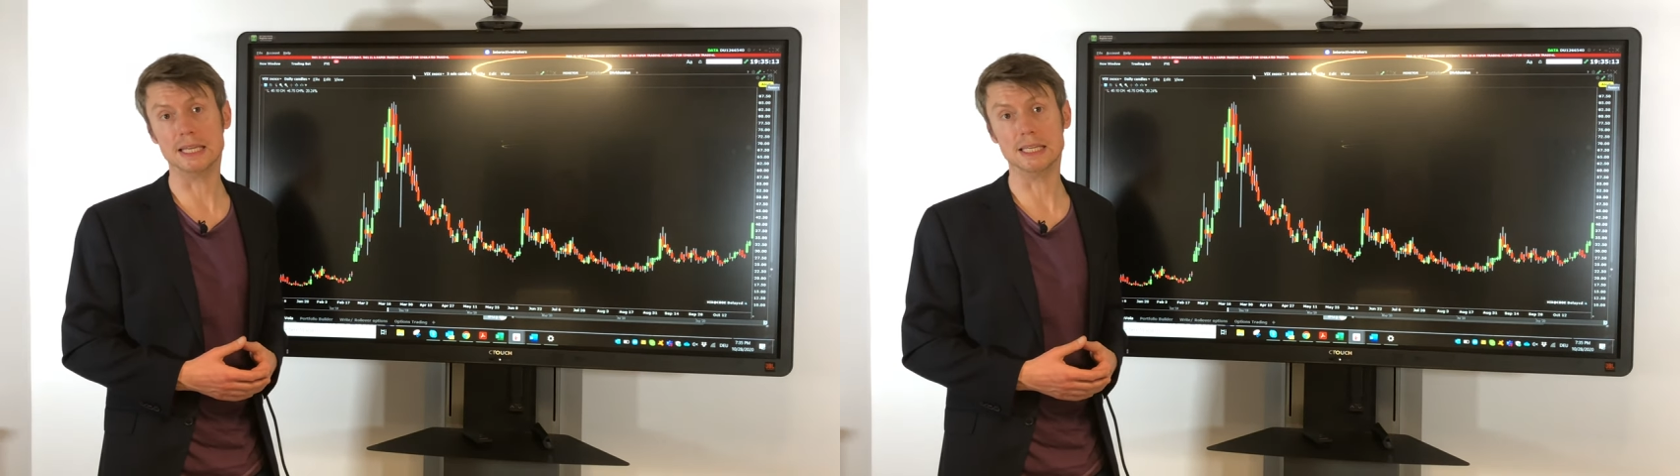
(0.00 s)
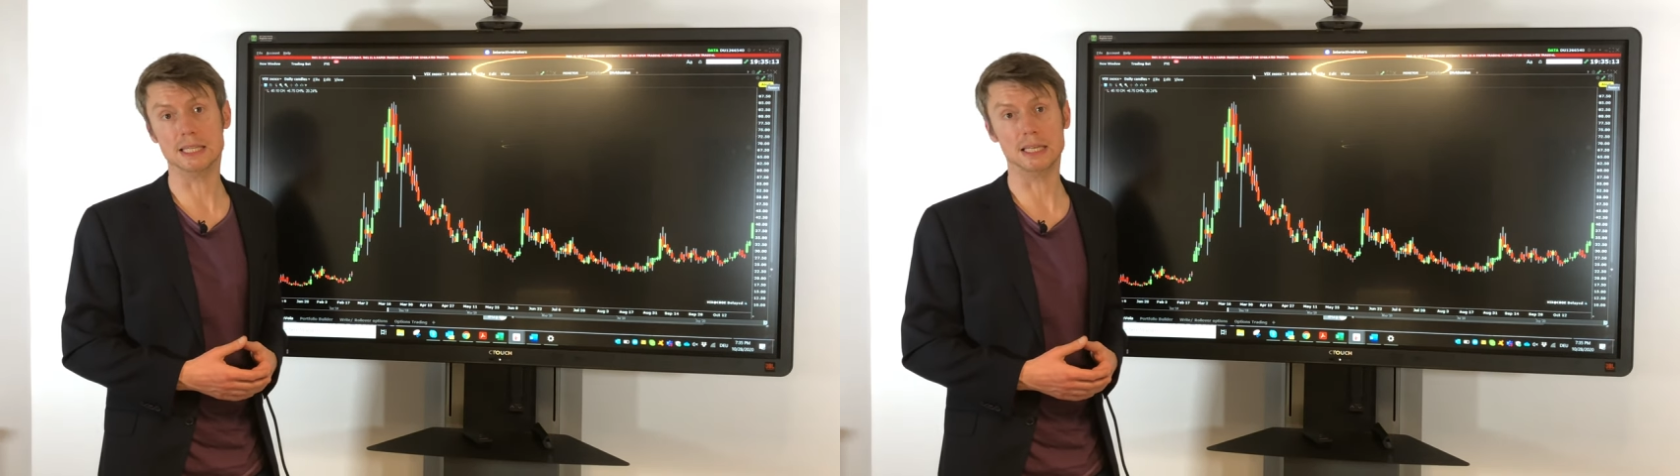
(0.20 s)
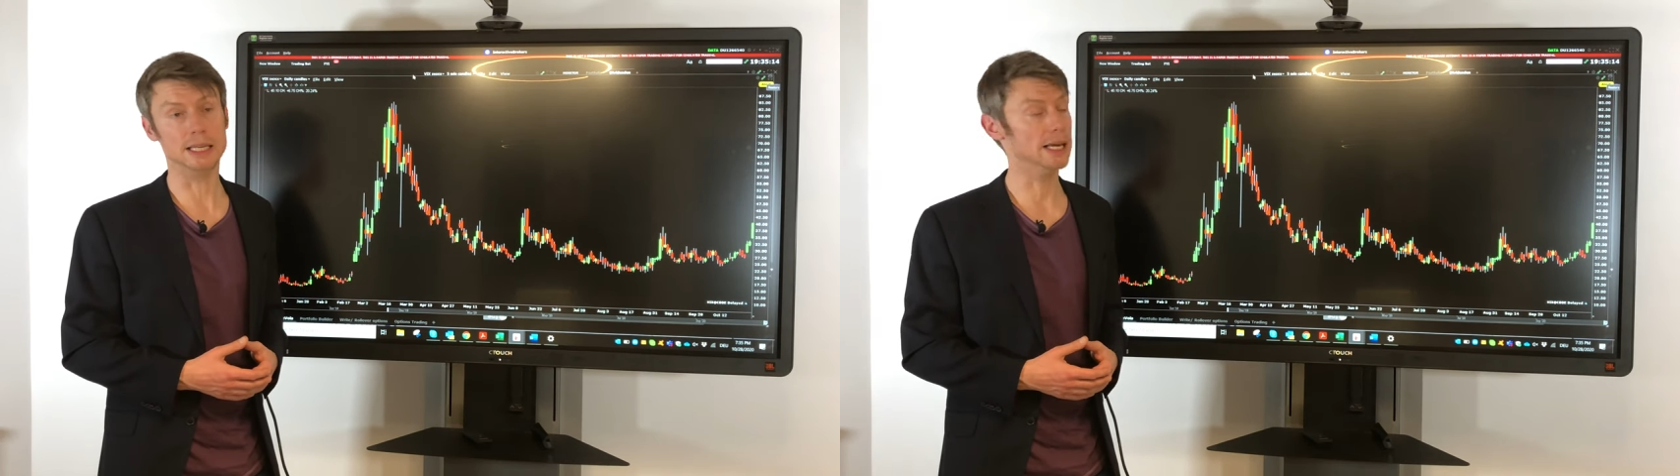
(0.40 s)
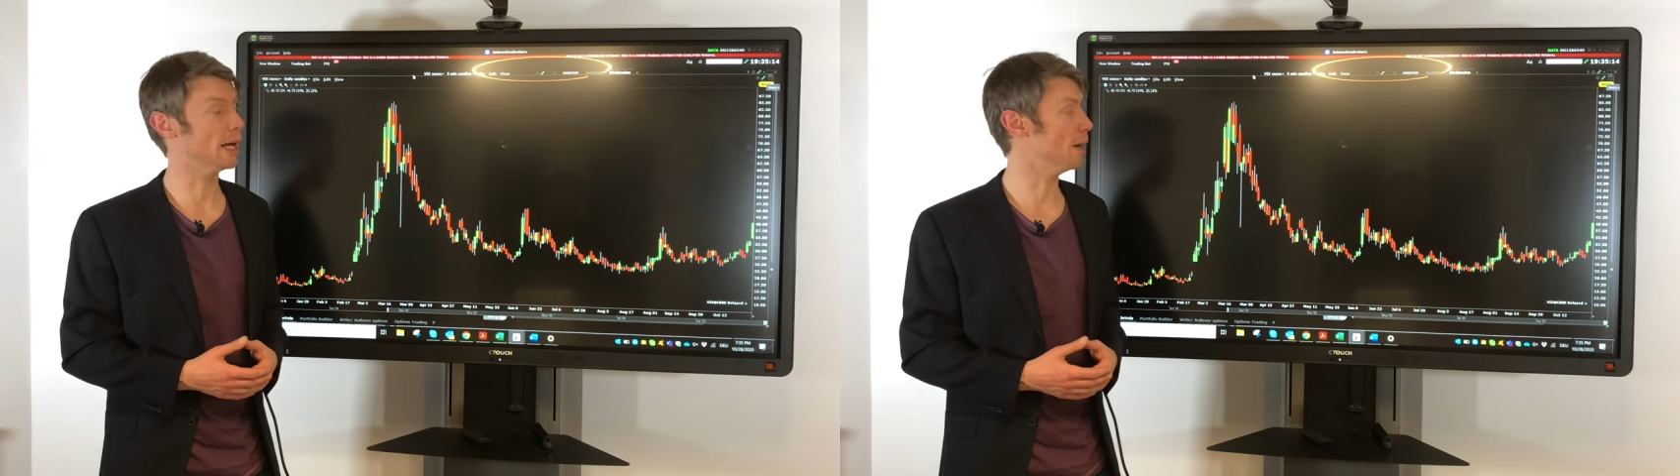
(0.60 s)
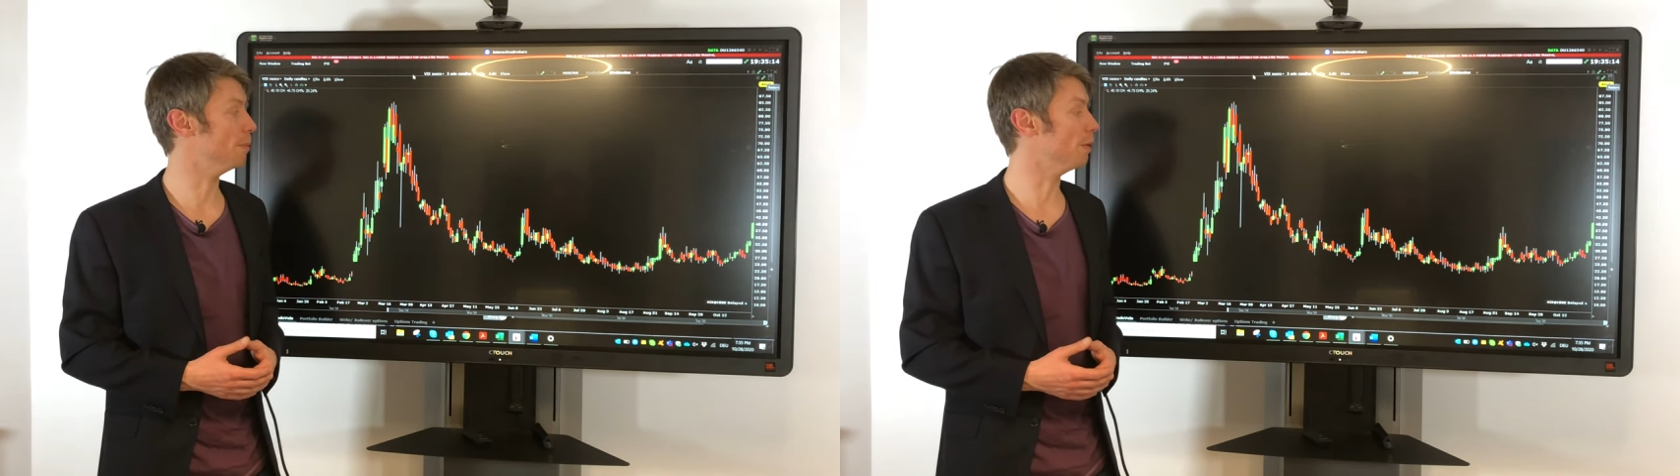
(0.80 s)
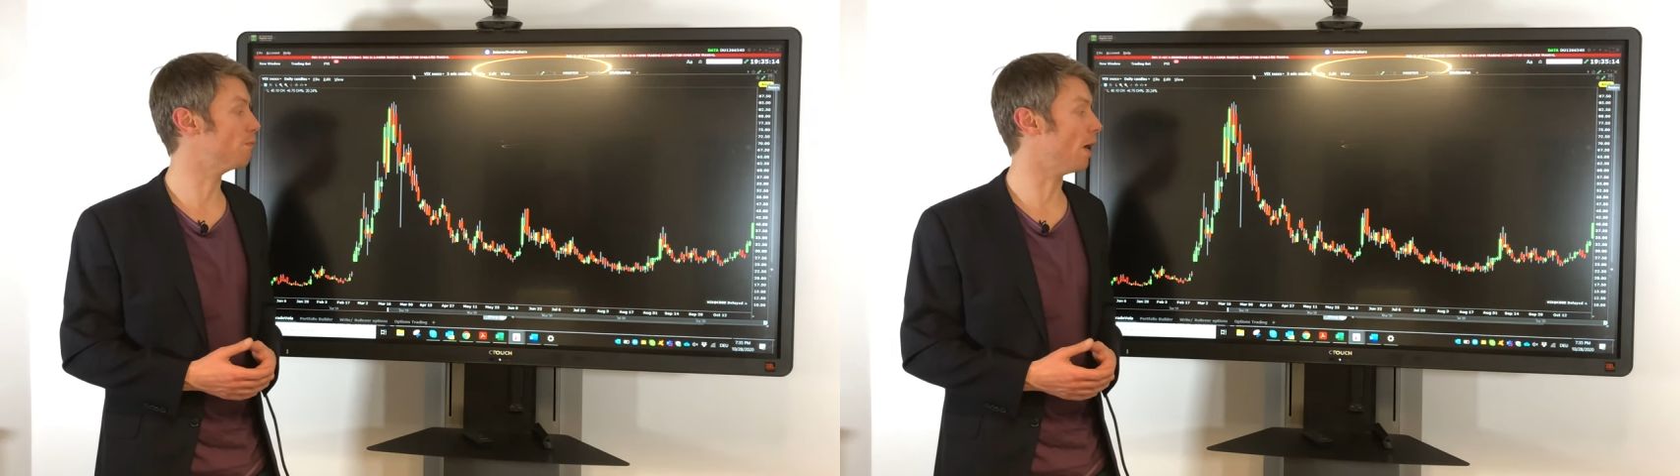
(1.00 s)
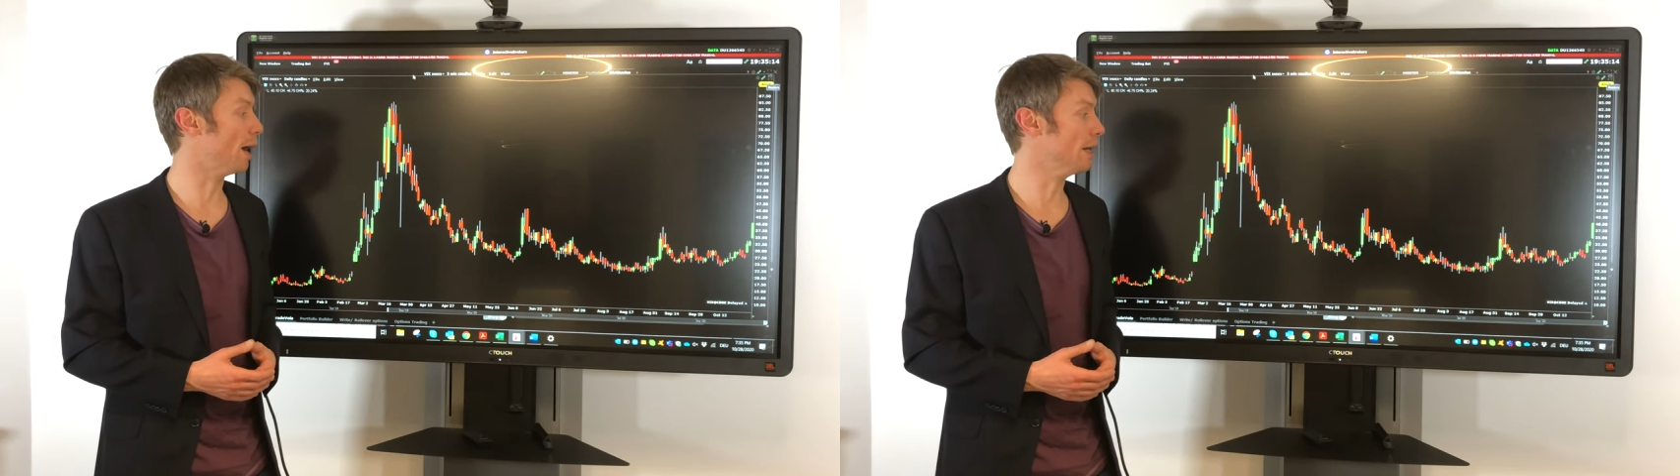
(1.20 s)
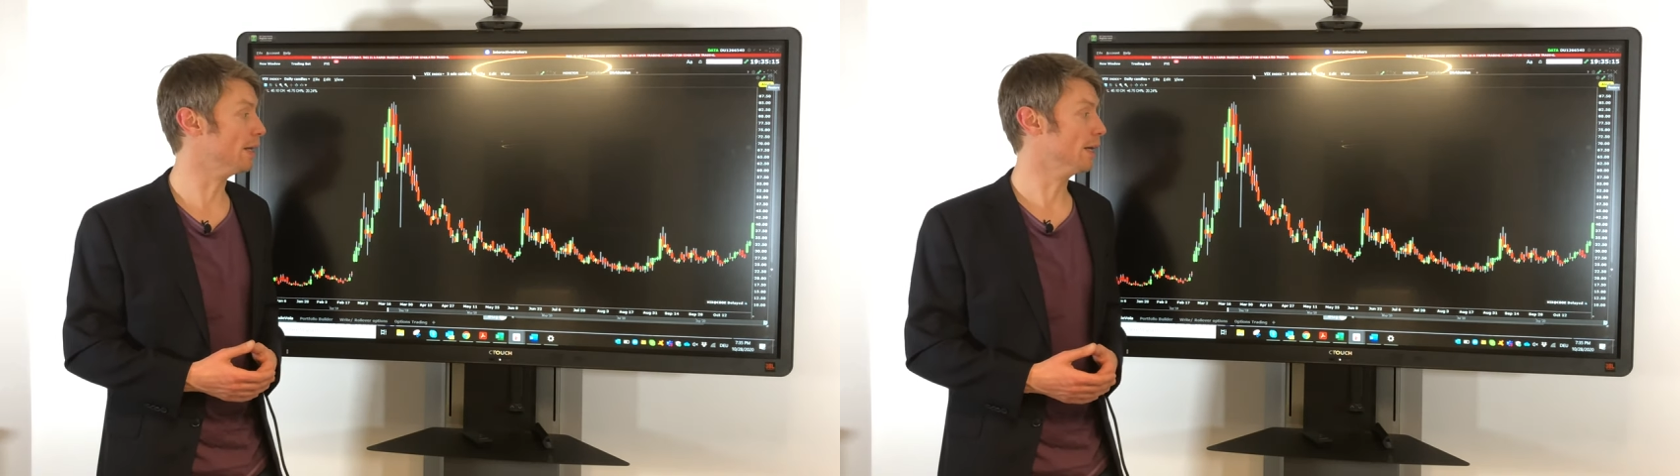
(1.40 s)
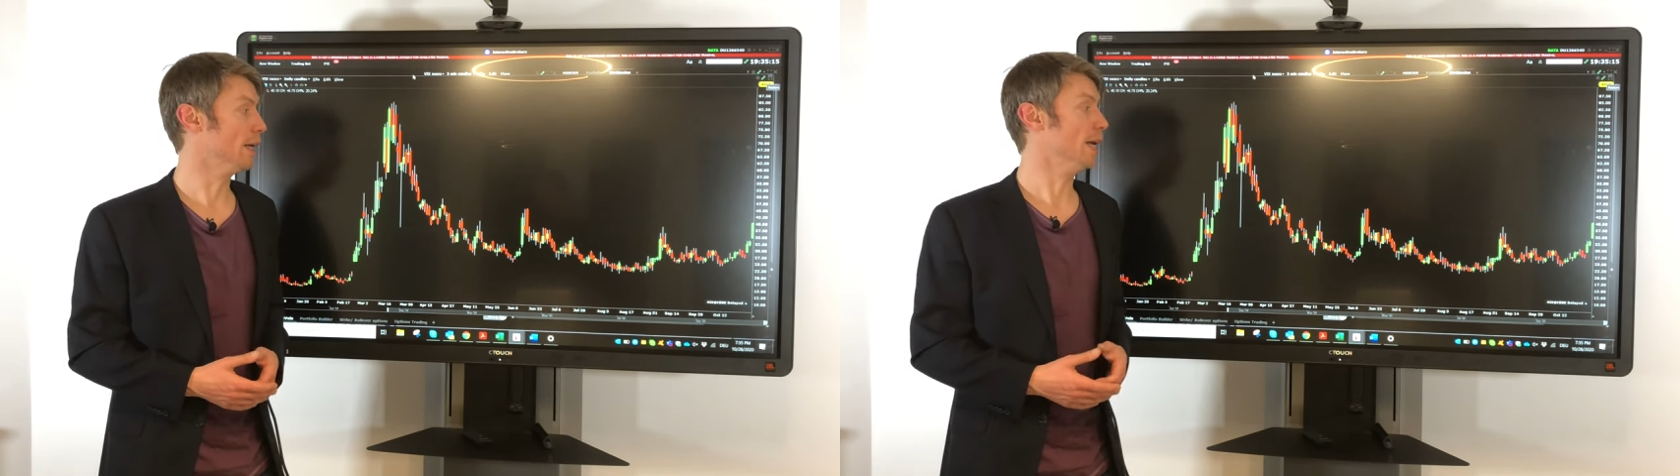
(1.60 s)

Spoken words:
easily define.